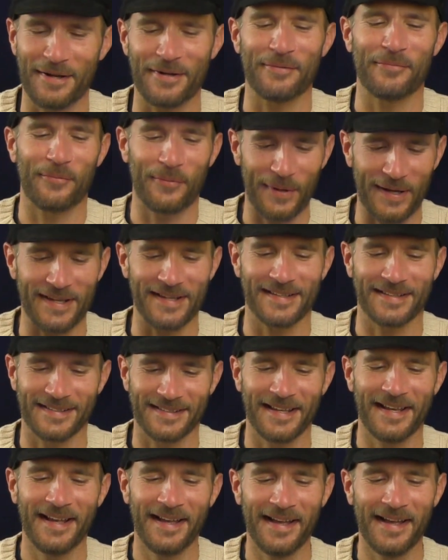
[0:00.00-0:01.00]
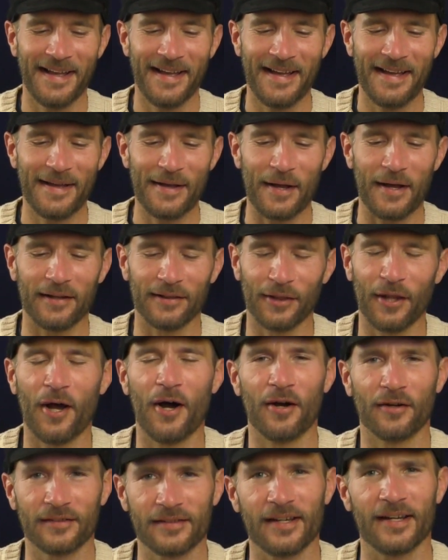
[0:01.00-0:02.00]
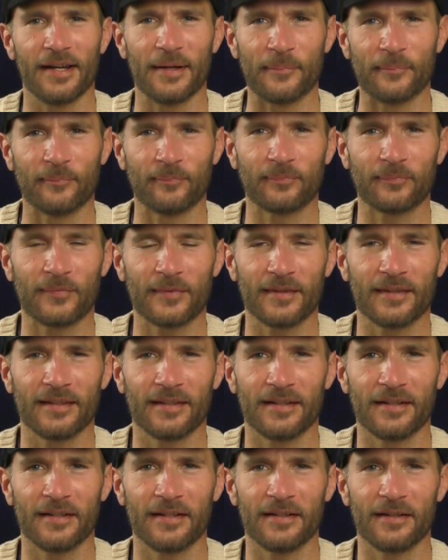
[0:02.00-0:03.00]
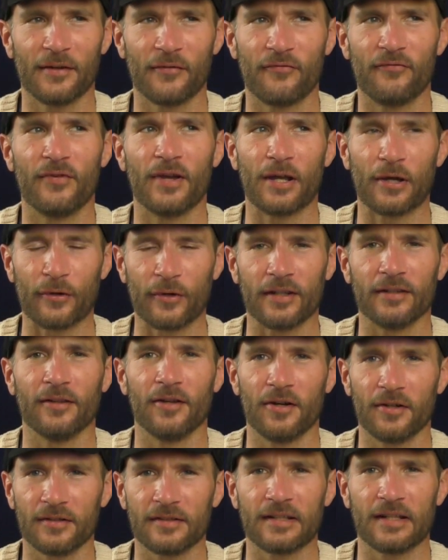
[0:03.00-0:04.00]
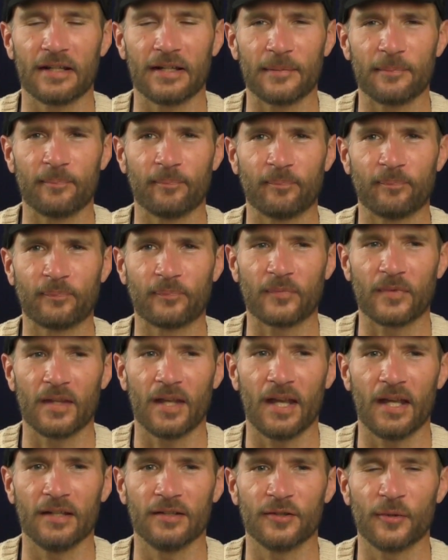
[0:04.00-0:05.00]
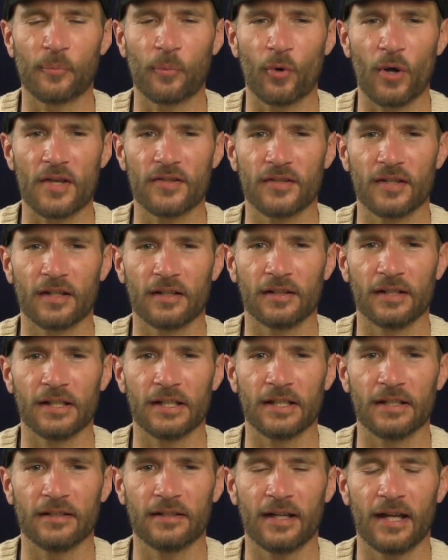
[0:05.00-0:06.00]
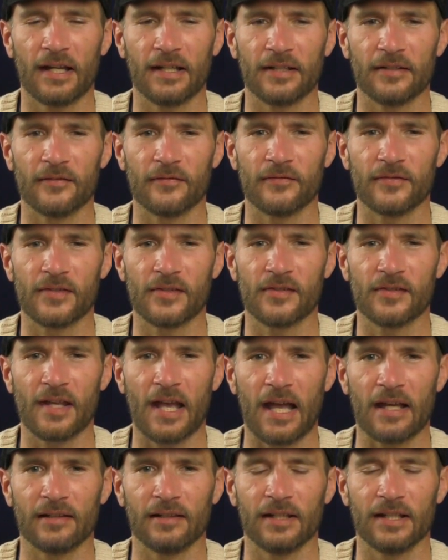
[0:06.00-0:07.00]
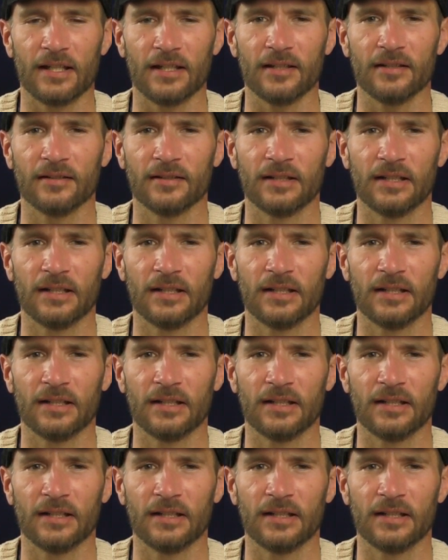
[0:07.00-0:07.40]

and weeks, a long time, a very long time, a depressingly, kind of sadly,